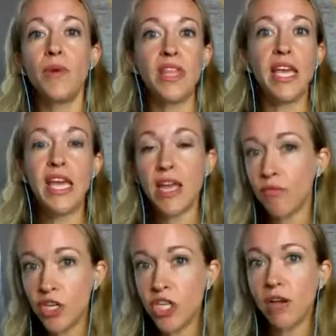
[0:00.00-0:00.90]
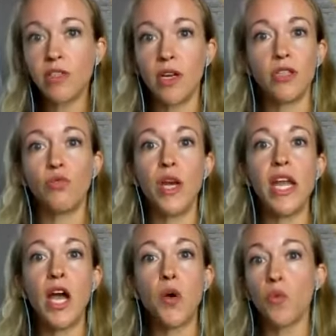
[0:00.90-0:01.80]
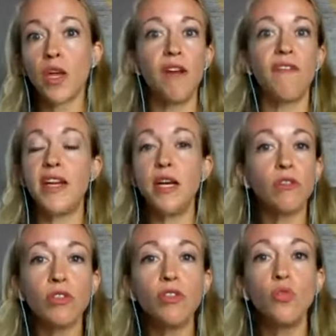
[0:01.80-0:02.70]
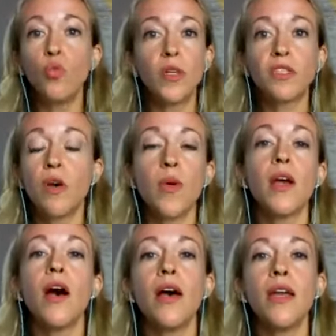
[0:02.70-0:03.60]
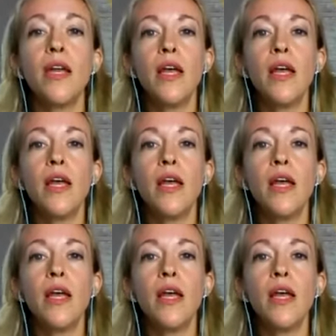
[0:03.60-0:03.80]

they can't reach out to us right now. And we're going to find out soon what's going on.